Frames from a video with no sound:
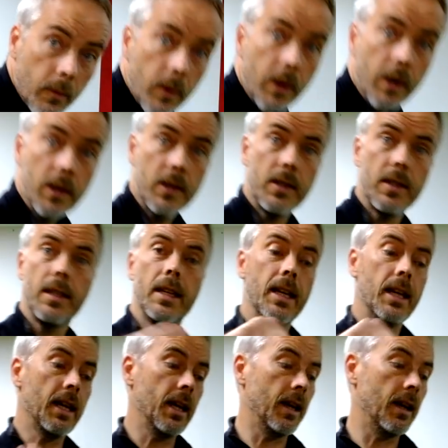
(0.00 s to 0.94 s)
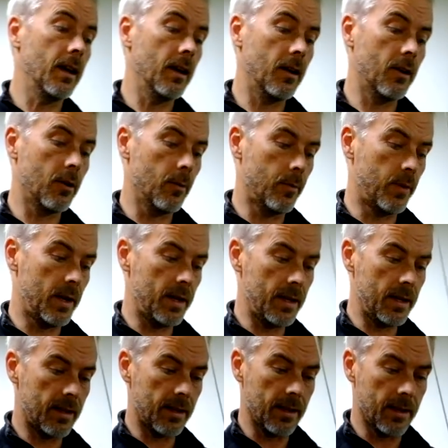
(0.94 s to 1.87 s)
Works
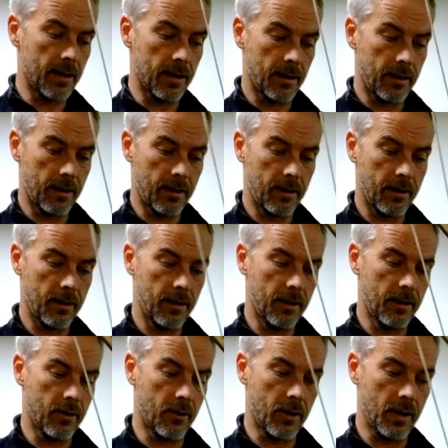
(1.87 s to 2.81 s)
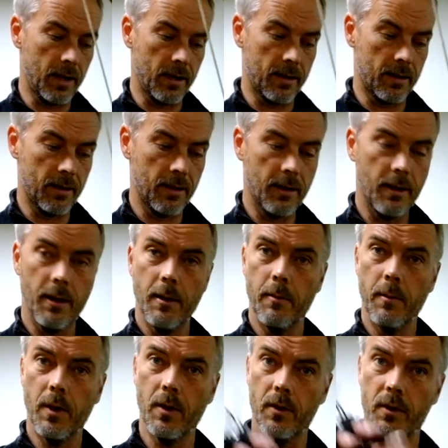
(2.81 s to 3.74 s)
completely great
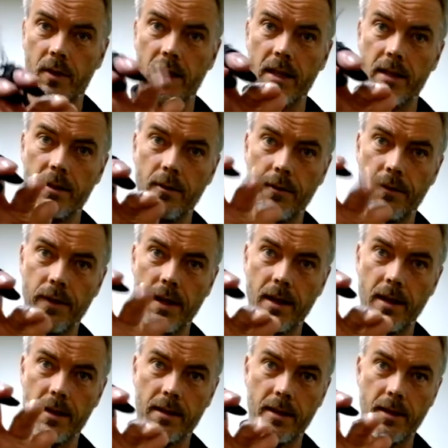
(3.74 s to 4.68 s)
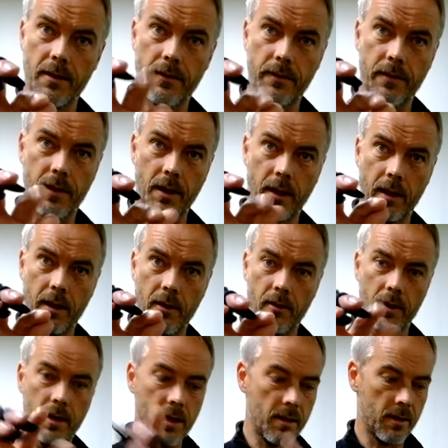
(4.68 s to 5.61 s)
because these 2 fingers have
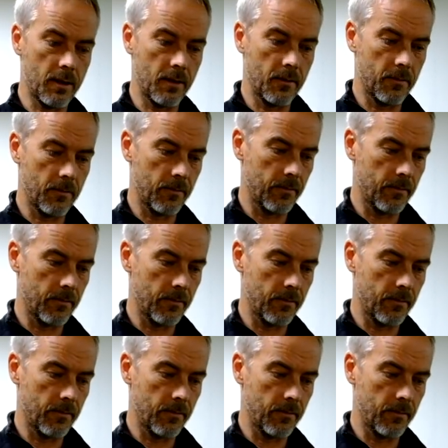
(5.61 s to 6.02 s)
nothing on it